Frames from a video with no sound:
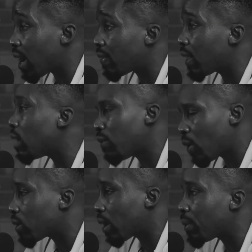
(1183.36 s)
out that. Of
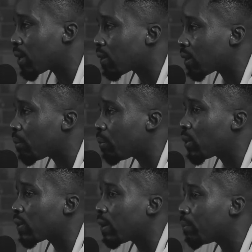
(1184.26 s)
course happiness is
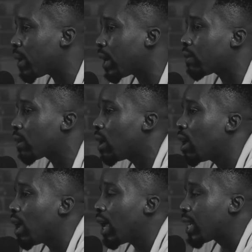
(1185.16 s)
important, but
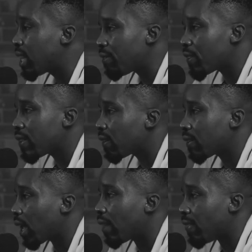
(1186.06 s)

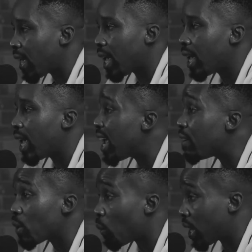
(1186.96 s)
differences are there
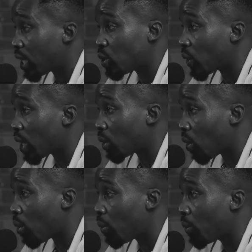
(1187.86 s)
everywhere that you can
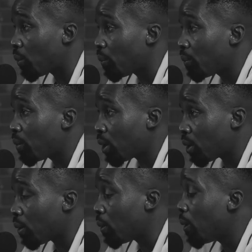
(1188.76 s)
go. you
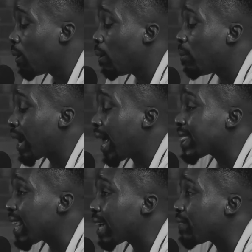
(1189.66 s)
know. But I
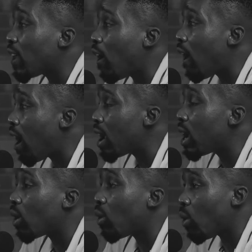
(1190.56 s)
think if the
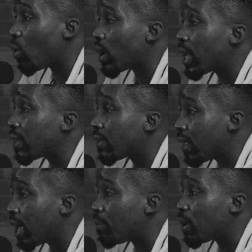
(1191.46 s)
higher goal is
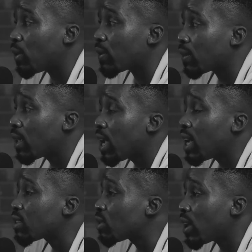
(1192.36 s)
there, because
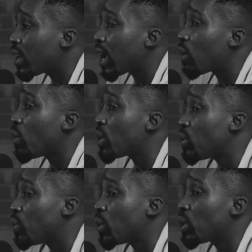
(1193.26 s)
it's not like when
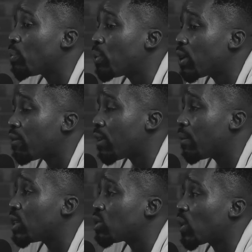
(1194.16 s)
you're putting
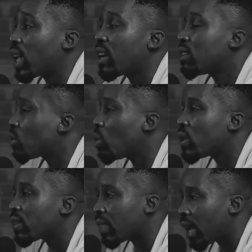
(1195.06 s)
family together, it's
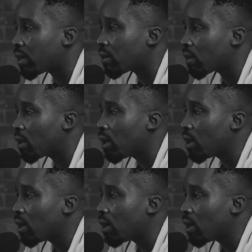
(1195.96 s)
always nice.